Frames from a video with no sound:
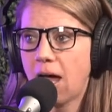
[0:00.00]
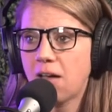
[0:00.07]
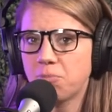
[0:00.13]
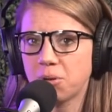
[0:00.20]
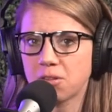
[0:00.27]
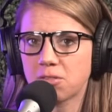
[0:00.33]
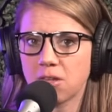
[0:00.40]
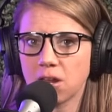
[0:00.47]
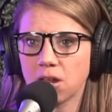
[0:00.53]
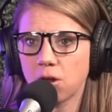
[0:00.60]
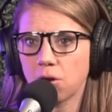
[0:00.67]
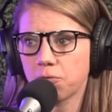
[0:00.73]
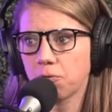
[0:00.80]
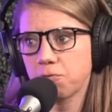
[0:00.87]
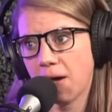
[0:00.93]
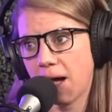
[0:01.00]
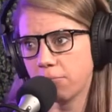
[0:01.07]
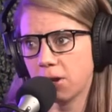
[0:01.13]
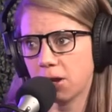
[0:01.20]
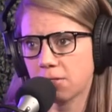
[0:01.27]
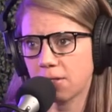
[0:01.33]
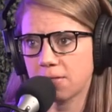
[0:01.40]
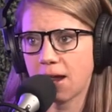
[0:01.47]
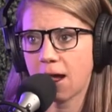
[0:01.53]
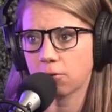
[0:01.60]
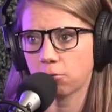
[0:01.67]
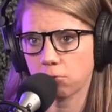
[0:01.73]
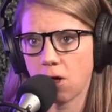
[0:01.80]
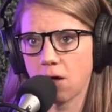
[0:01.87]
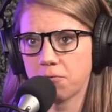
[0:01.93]
I've been sitting here for five minutes at the
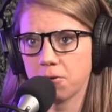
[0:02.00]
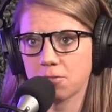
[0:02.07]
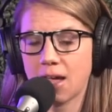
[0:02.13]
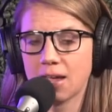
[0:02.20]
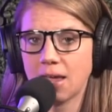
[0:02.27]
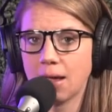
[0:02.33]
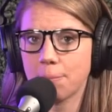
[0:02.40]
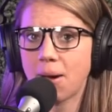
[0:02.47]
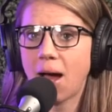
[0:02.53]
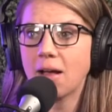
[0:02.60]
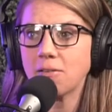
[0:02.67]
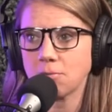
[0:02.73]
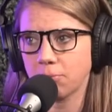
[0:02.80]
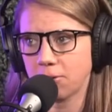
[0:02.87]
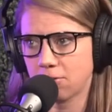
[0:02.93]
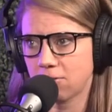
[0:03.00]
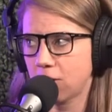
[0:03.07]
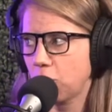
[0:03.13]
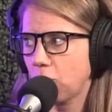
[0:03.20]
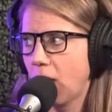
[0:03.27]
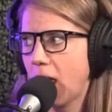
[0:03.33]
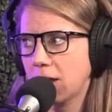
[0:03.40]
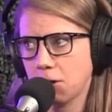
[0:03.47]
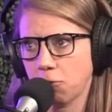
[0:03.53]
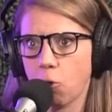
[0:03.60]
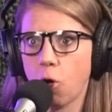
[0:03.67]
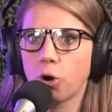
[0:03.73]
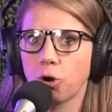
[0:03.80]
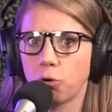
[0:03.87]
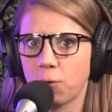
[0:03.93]
doctor's office. I can't possibly sit here any
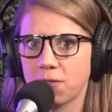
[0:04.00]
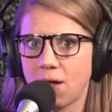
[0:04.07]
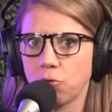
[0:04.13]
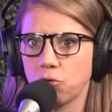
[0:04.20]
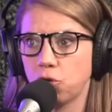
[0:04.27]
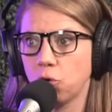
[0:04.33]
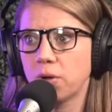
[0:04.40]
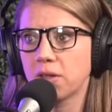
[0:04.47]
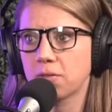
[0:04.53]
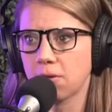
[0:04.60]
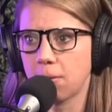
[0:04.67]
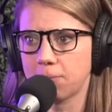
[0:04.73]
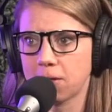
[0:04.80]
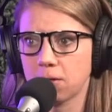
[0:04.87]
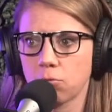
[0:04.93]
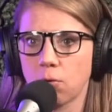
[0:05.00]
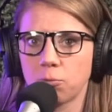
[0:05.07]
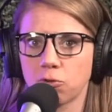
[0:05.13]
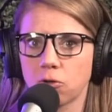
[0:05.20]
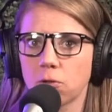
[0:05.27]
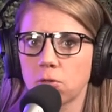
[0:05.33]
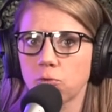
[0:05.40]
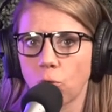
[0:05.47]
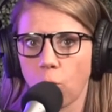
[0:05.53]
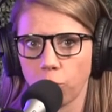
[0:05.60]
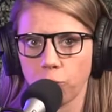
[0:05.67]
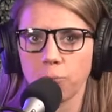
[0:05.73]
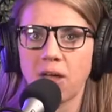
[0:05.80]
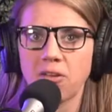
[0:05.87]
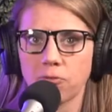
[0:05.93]
longer without doing something. So I'm just going to scroll
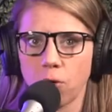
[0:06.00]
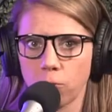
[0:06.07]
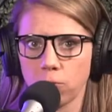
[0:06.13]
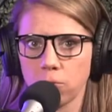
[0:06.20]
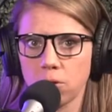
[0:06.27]
through my phone.